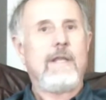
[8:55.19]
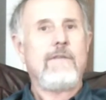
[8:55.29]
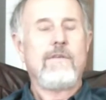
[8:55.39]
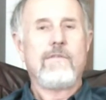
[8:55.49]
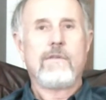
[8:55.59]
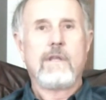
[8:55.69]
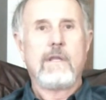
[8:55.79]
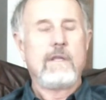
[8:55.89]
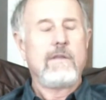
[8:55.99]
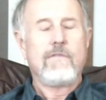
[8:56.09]
It
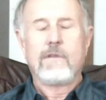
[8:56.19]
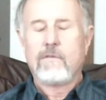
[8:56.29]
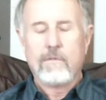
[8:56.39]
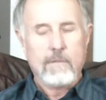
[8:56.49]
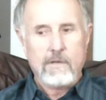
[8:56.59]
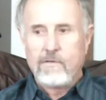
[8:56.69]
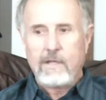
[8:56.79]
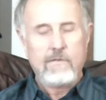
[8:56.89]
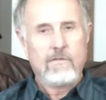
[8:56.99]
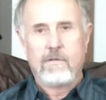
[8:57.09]
just doesn't make
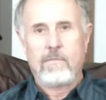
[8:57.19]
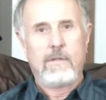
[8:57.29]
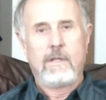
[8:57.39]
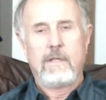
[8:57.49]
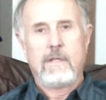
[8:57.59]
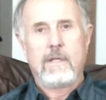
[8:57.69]
sense to me.